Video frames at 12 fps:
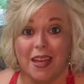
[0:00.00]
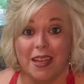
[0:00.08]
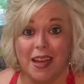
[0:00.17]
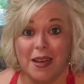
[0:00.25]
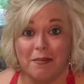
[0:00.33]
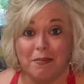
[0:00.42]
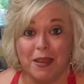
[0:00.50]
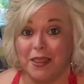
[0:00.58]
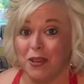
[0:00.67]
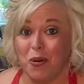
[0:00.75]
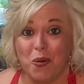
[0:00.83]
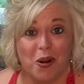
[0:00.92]
get
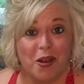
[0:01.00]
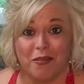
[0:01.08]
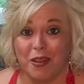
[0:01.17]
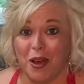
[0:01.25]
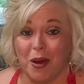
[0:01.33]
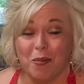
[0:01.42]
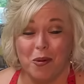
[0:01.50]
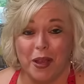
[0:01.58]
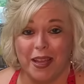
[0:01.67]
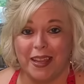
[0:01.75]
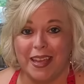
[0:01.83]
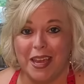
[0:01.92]
the corn off the cob
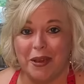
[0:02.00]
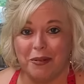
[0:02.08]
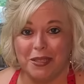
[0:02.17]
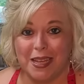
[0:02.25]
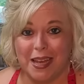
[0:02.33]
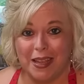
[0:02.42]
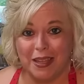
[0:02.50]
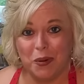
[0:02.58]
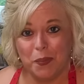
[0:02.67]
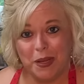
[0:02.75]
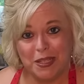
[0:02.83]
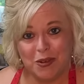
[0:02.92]
quickly. It was a little
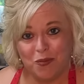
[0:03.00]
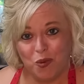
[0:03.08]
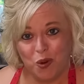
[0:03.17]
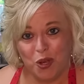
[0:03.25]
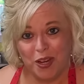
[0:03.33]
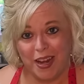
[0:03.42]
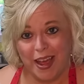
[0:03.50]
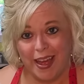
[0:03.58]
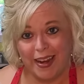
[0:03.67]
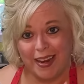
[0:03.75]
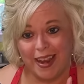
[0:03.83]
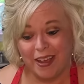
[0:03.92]
piece of wood, and it
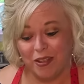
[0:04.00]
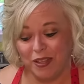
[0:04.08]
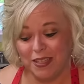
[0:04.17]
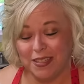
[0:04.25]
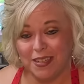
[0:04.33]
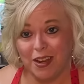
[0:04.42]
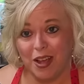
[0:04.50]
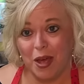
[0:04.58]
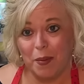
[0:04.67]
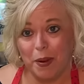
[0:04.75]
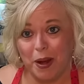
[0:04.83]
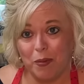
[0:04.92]
had a nail that stuck
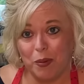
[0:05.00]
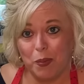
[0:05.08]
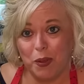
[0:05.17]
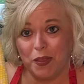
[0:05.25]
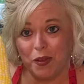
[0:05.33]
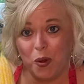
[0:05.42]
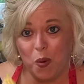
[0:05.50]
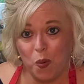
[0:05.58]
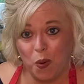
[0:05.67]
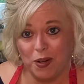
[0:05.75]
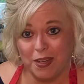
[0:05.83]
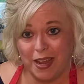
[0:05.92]
up, and I would put the
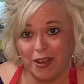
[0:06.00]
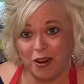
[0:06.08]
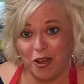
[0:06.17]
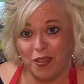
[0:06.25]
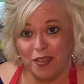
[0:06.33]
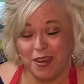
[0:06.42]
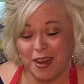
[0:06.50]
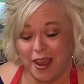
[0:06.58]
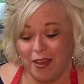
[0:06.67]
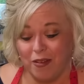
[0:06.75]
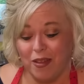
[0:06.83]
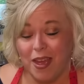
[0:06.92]
corn down on the
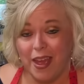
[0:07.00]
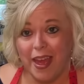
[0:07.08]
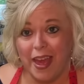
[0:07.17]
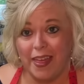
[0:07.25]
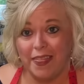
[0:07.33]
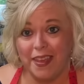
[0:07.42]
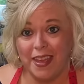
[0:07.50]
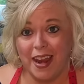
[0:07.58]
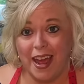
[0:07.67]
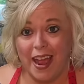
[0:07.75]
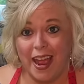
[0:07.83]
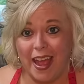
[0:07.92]
nail, and then
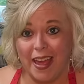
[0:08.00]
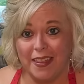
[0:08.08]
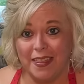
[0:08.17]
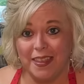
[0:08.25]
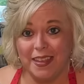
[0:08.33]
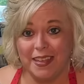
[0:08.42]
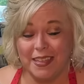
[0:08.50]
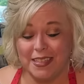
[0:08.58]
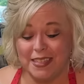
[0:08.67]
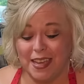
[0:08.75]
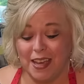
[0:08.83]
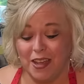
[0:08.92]
I had
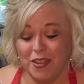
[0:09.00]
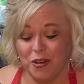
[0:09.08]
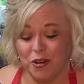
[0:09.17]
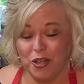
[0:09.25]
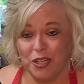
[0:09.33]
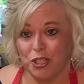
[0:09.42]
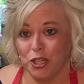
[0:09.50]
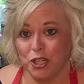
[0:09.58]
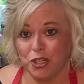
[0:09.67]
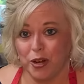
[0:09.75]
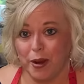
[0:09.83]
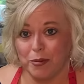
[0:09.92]
this other little
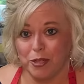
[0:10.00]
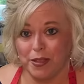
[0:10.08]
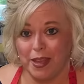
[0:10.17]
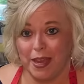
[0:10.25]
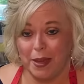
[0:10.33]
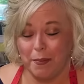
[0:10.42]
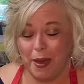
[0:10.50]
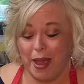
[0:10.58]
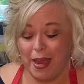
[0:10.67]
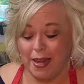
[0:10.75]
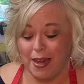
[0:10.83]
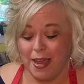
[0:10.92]
contraption that he
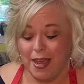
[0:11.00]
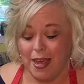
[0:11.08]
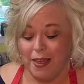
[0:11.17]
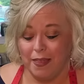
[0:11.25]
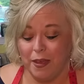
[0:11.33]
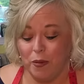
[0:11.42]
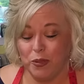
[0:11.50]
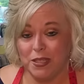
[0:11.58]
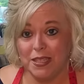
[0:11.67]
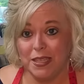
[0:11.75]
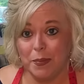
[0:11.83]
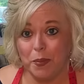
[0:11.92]
made that would
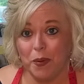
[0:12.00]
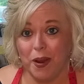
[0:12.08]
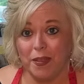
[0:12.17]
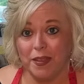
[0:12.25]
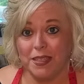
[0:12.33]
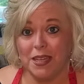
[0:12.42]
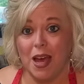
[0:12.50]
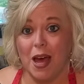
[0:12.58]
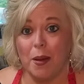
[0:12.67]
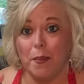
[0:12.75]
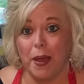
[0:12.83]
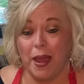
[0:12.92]
slip around the
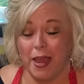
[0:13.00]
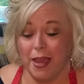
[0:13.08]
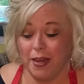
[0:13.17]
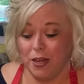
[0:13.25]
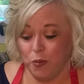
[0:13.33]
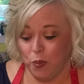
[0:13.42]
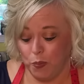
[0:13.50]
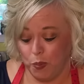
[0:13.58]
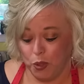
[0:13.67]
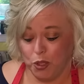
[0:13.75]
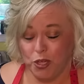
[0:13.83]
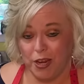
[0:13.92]
top, and you would
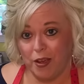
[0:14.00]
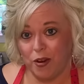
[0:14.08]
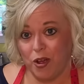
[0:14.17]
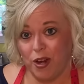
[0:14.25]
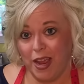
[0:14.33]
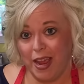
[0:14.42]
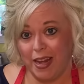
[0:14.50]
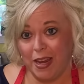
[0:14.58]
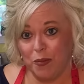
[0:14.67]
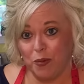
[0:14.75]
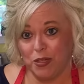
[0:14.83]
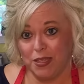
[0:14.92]
push down on it, and
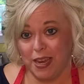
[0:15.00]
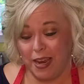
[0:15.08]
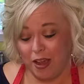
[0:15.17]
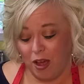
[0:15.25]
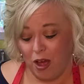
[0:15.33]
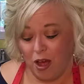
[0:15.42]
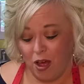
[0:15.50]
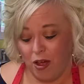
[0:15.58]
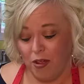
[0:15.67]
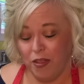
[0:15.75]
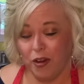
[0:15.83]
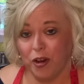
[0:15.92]
it would take
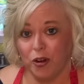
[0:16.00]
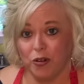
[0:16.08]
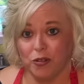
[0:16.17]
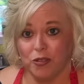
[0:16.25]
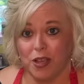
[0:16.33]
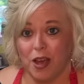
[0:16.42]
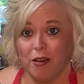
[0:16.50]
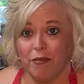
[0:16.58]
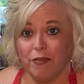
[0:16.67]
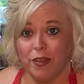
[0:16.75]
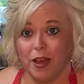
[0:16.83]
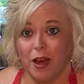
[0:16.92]
all the kernels off
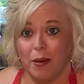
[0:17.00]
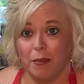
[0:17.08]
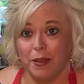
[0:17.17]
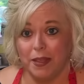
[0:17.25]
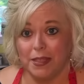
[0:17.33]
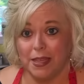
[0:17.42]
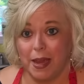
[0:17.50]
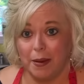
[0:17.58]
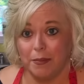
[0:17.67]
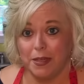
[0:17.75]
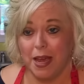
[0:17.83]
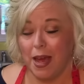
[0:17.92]
of the cob at the
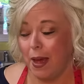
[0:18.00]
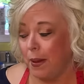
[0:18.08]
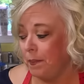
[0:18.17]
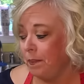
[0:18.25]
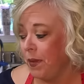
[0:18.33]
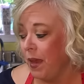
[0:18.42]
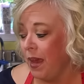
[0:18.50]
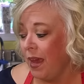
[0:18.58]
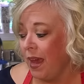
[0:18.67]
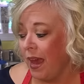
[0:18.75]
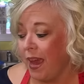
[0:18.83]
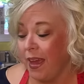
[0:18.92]
same time.
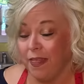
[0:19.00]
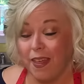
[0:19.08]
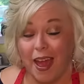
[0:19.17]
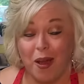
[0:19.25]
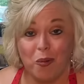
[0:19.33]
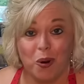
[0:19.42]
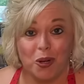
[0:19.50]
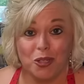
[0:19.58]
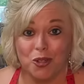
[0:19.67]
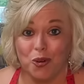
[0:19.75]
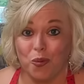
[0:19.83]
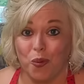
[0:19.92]
And that
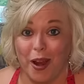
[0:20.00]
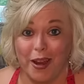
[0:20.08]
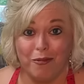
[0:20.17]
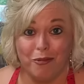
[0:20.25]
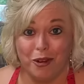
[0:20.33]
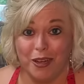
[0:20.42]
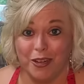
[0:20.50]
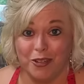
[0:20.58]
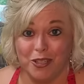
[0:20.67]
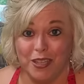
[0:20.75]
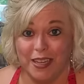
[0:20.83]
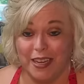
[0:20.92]
worked great for
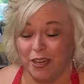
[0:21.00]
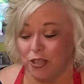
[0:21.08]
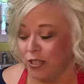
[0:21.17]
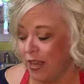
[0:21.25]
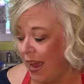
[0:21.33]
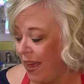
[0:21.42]
years and years.